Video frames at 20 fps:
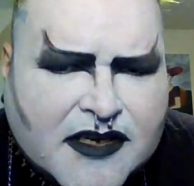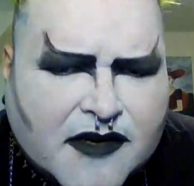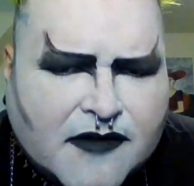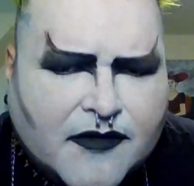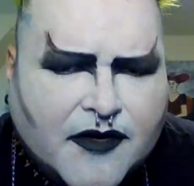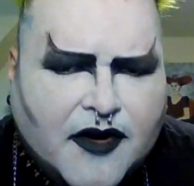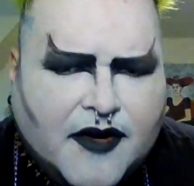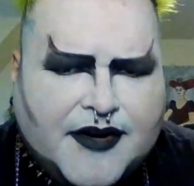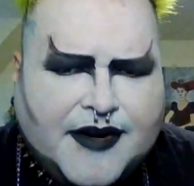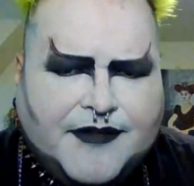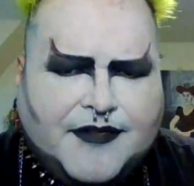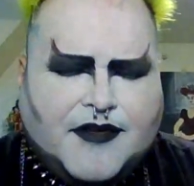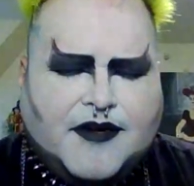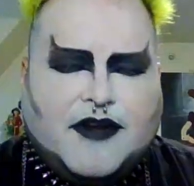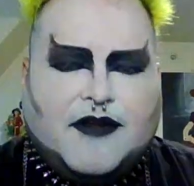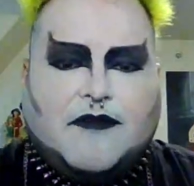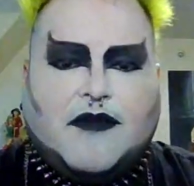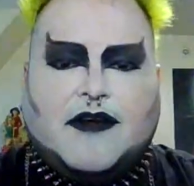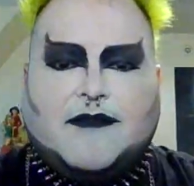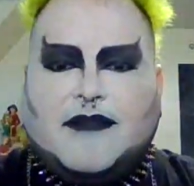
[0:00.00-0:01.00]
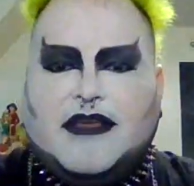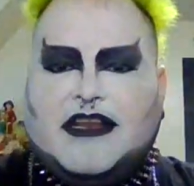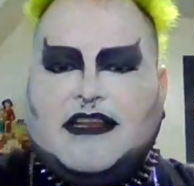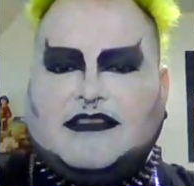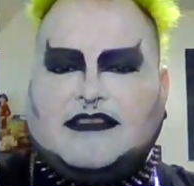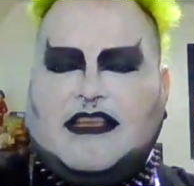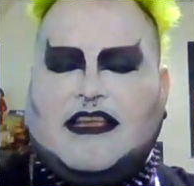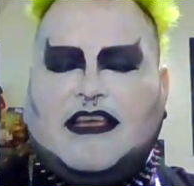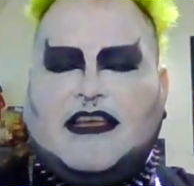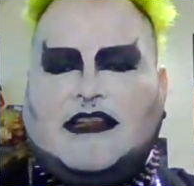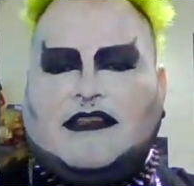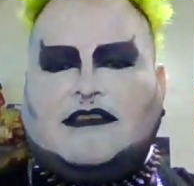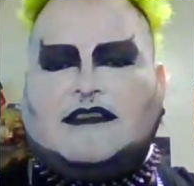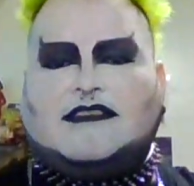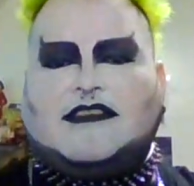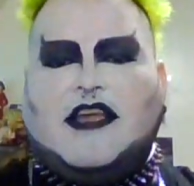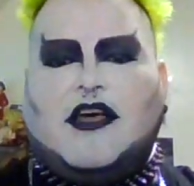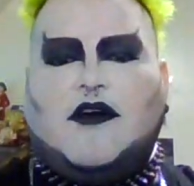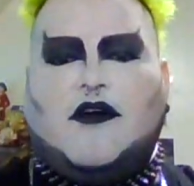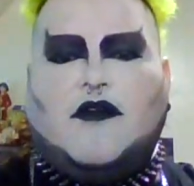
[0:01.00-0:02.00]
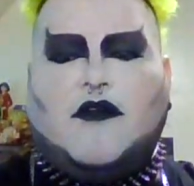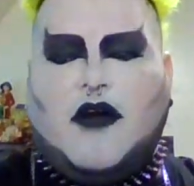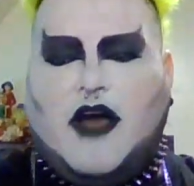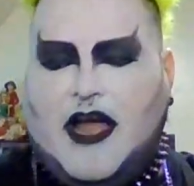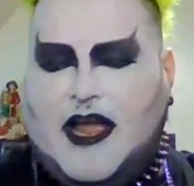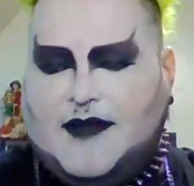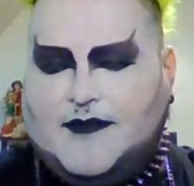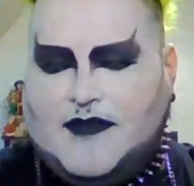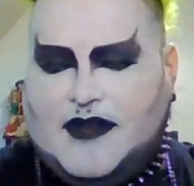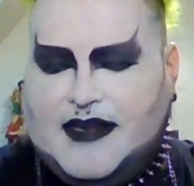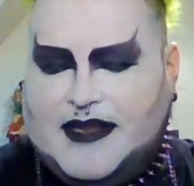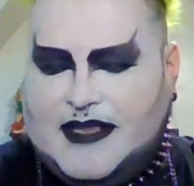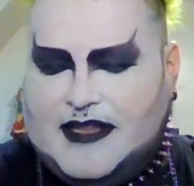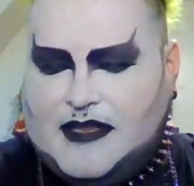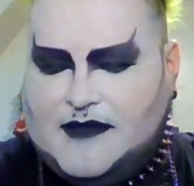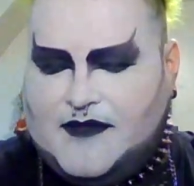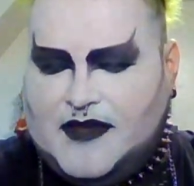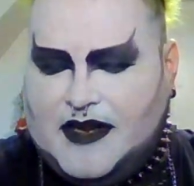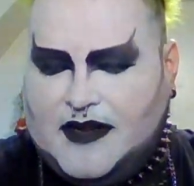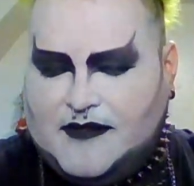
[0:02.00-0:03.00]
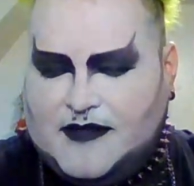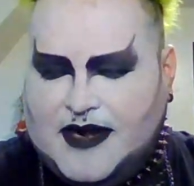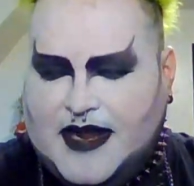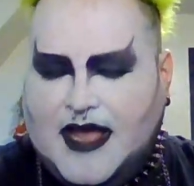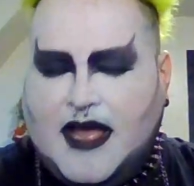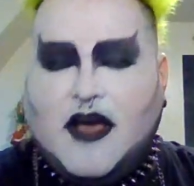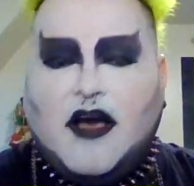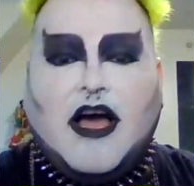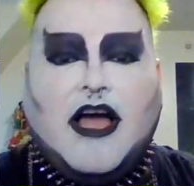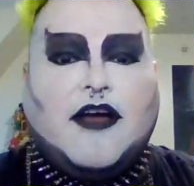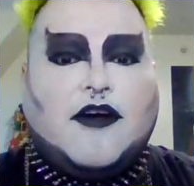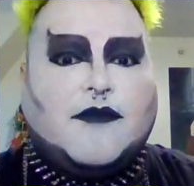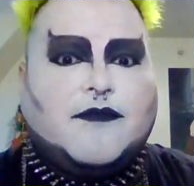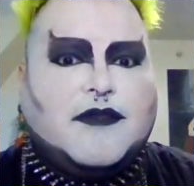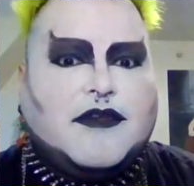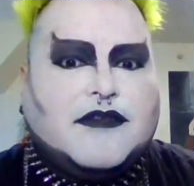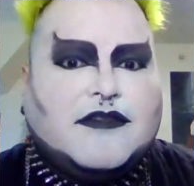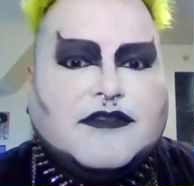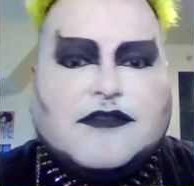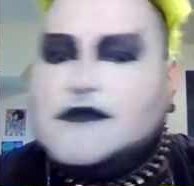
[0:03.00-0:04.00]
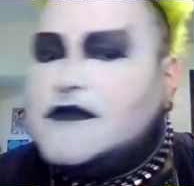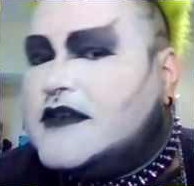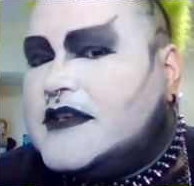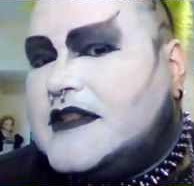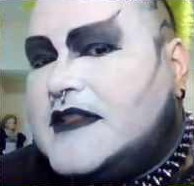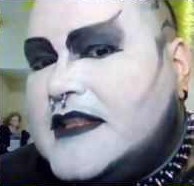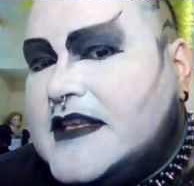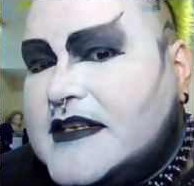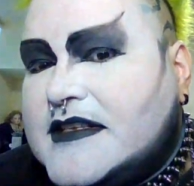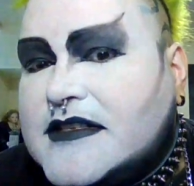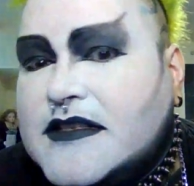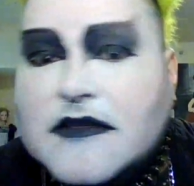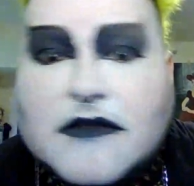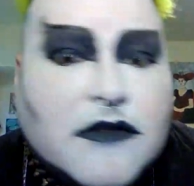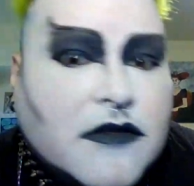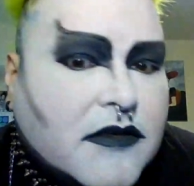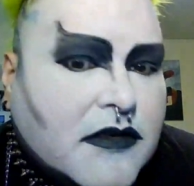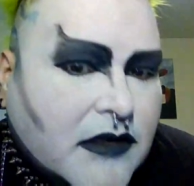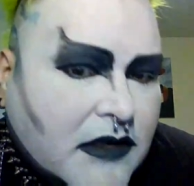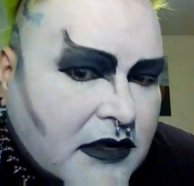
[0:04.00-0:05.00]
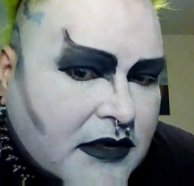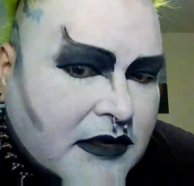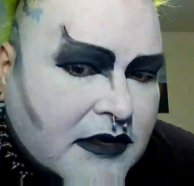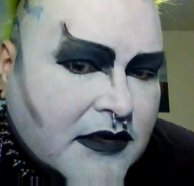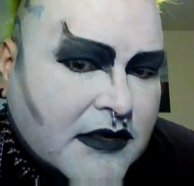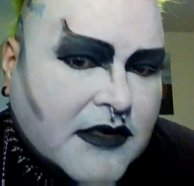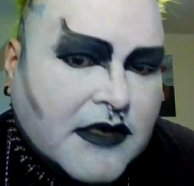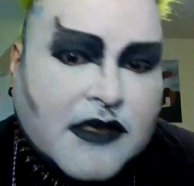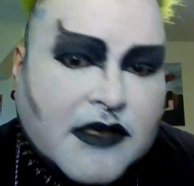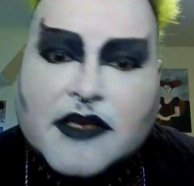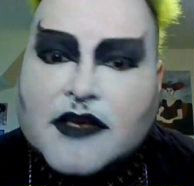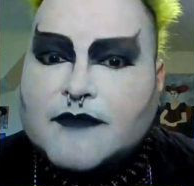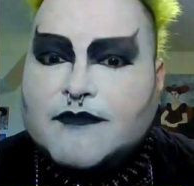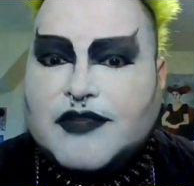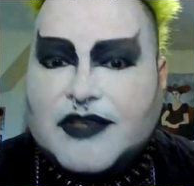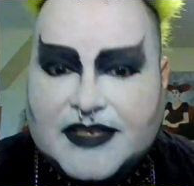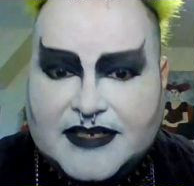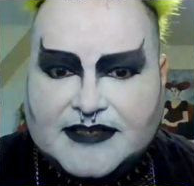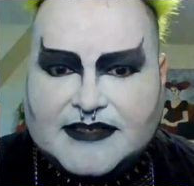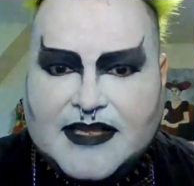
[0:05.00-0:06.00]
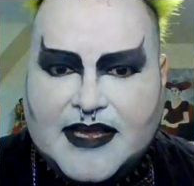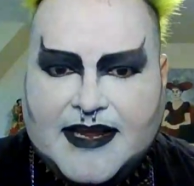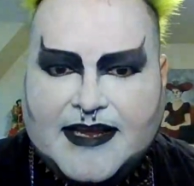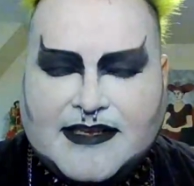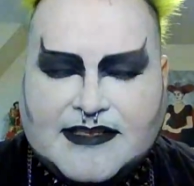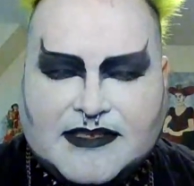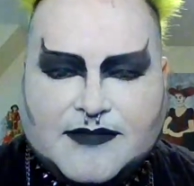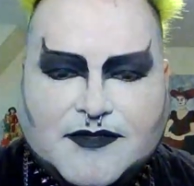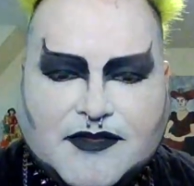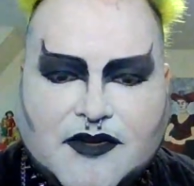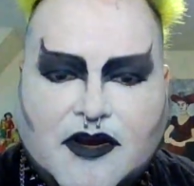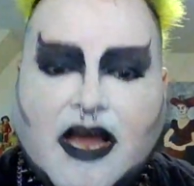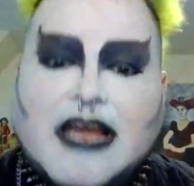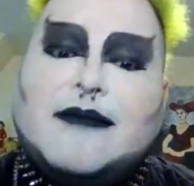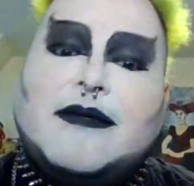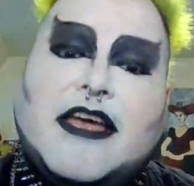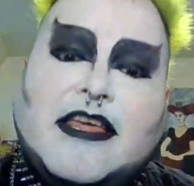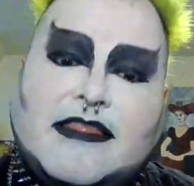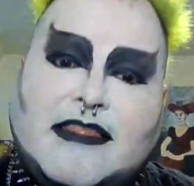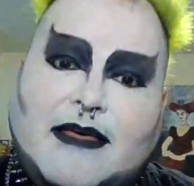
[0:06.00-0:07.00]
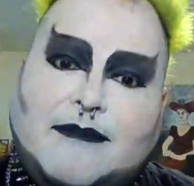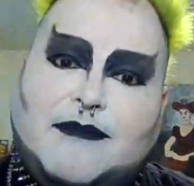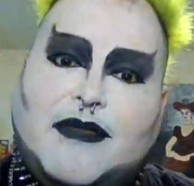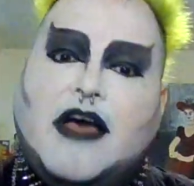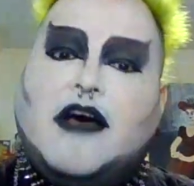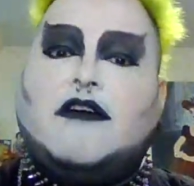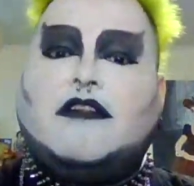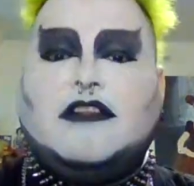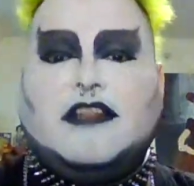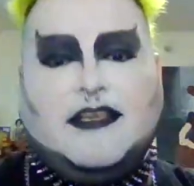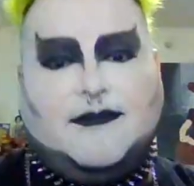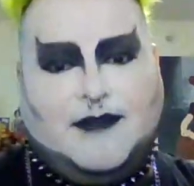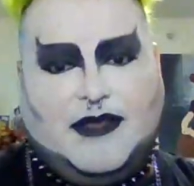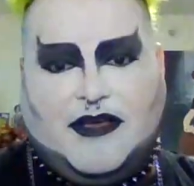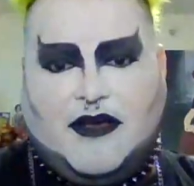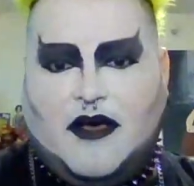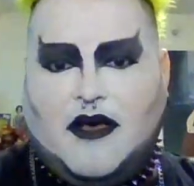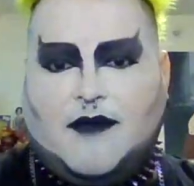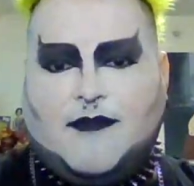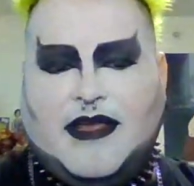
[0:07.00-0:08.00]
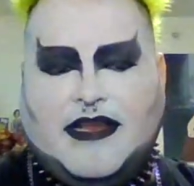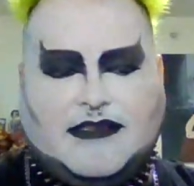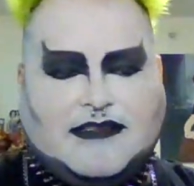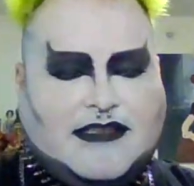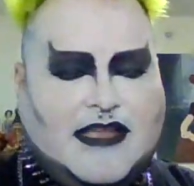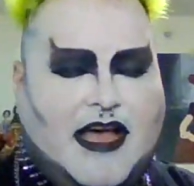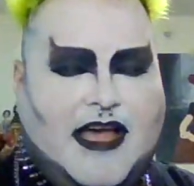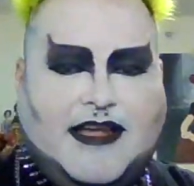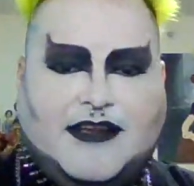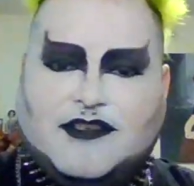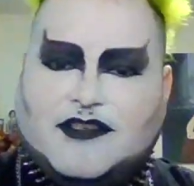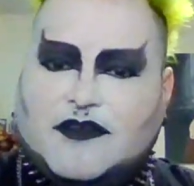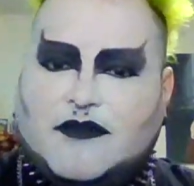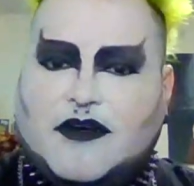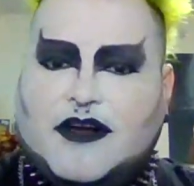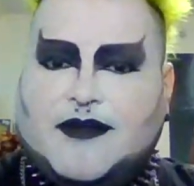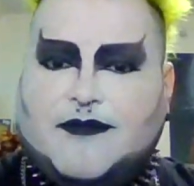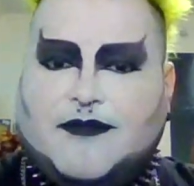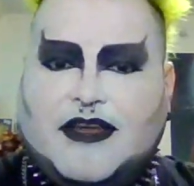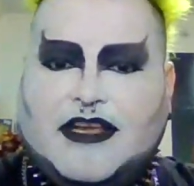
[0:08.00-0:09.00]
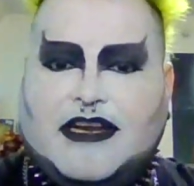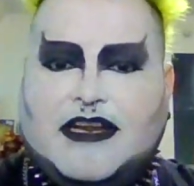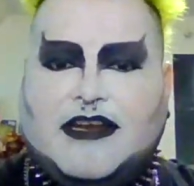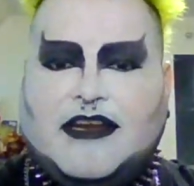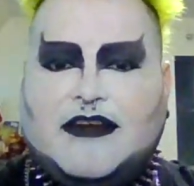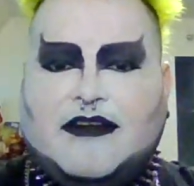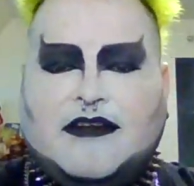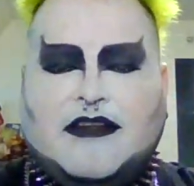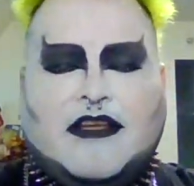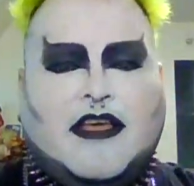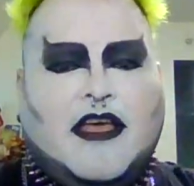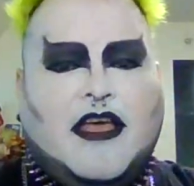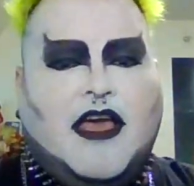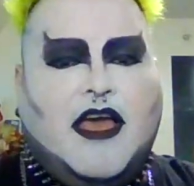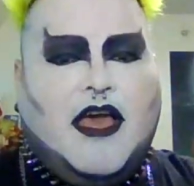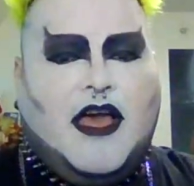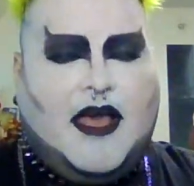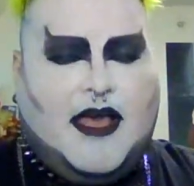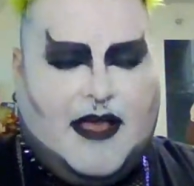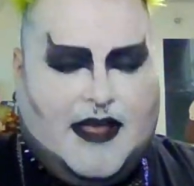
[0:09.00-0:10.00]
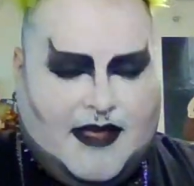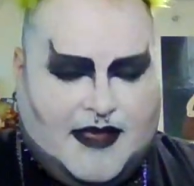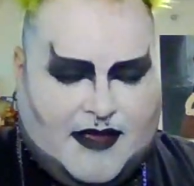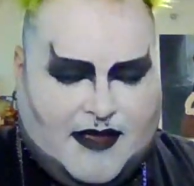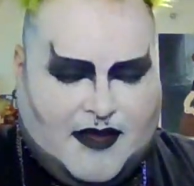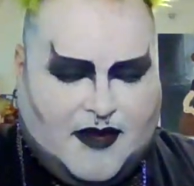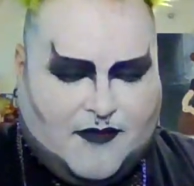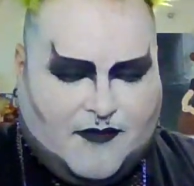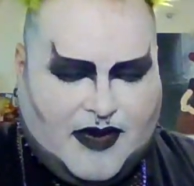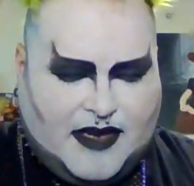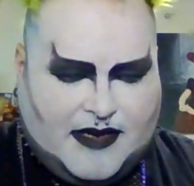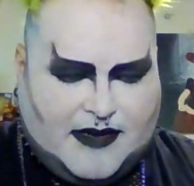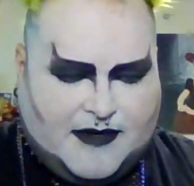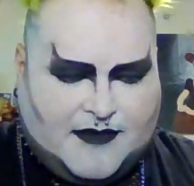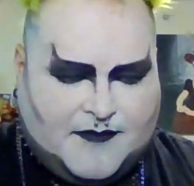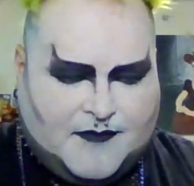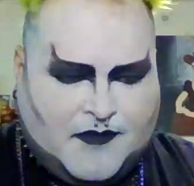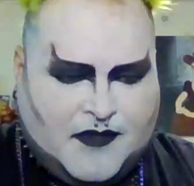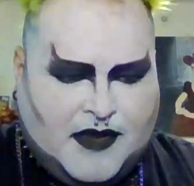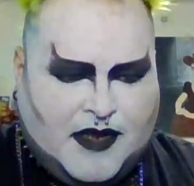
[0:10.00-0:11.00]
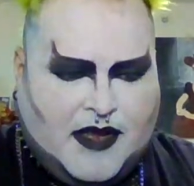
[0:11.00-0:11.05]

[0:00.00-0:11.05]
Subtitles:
we're already 31 minutes in, so I'm going to end the video now. I hope you enjoyed this look. Please like, subscribe, hit that bell, leave me comments. I enjoy reading them.